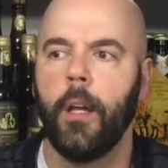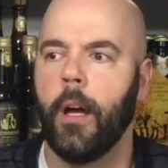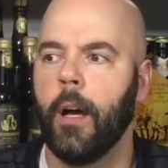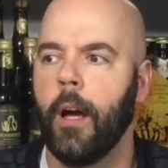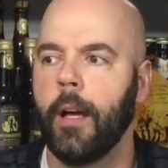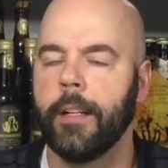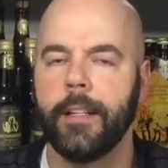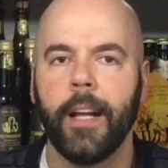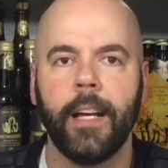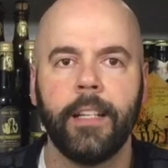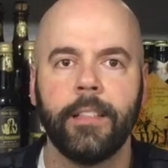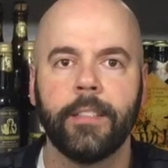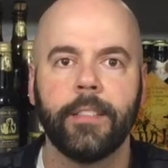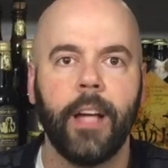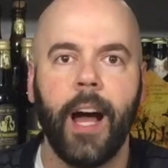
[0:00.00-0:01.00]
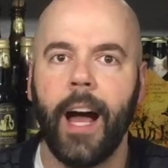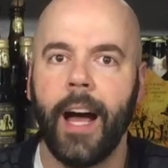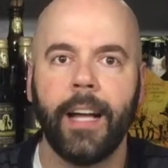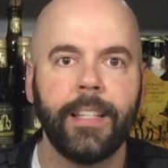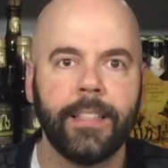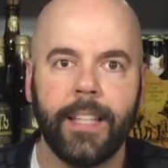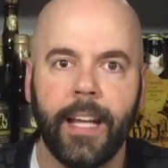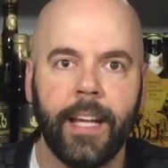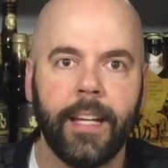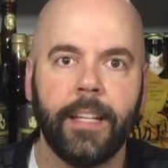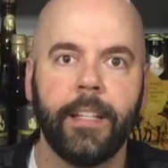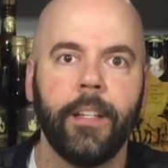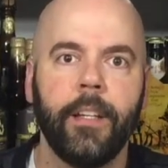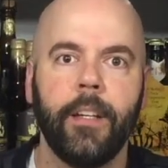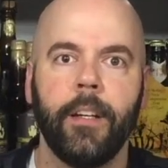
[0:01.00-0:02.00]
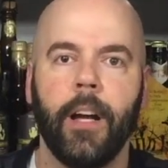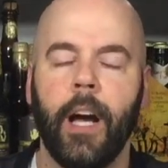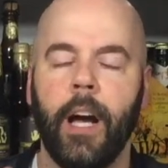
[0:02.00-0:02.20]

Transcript: on a nice hot day.